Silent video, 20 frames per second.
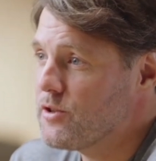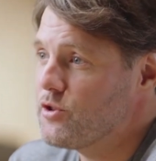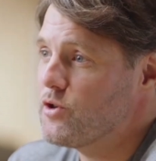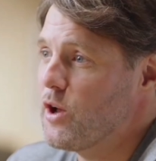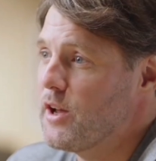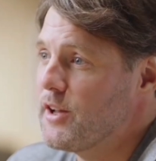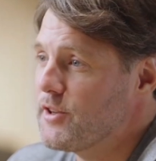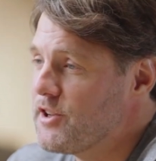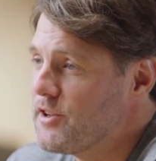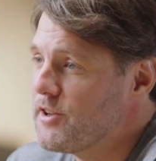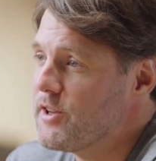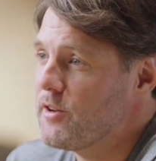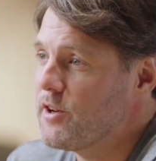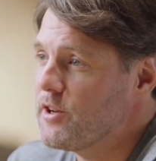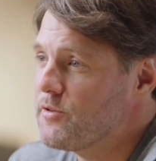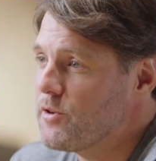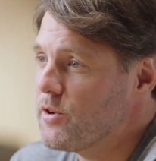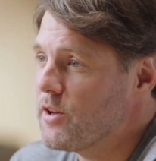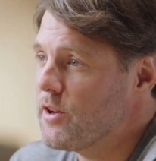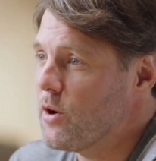trying to
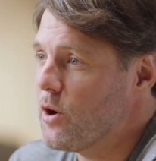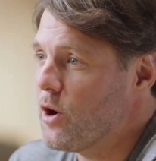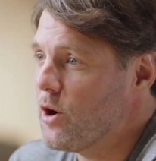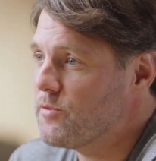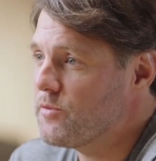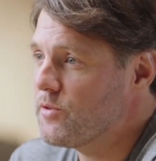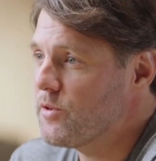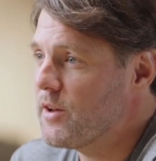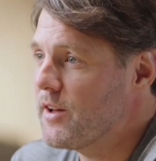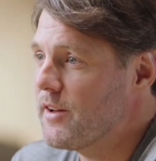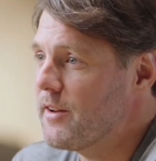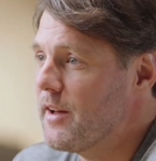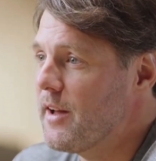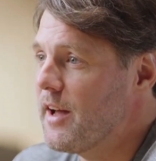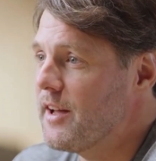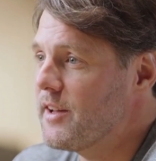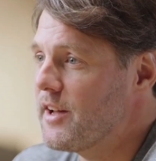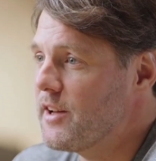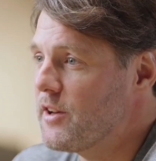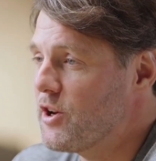deliver an offering
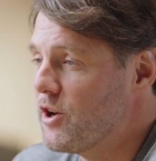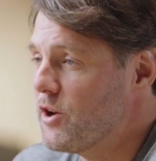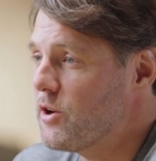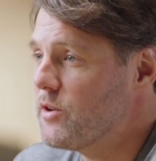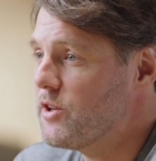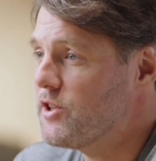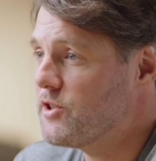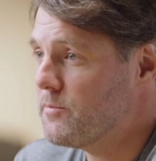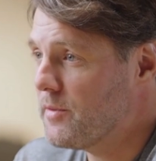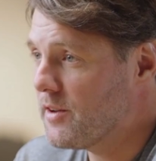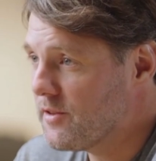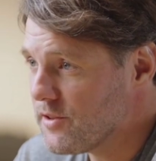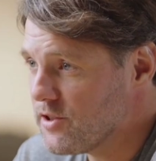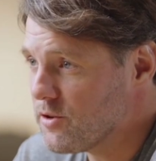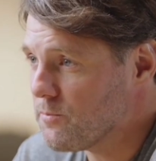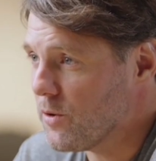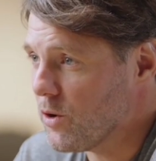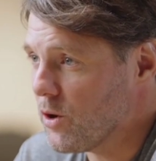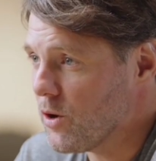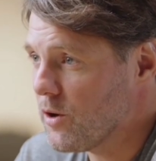and encouragement to
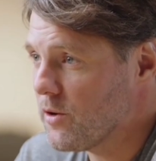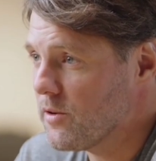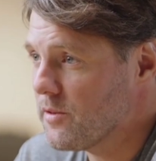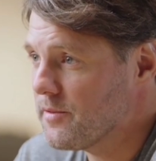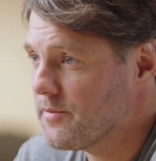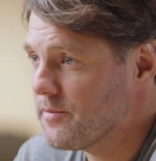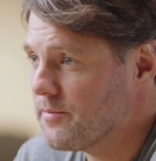Paul.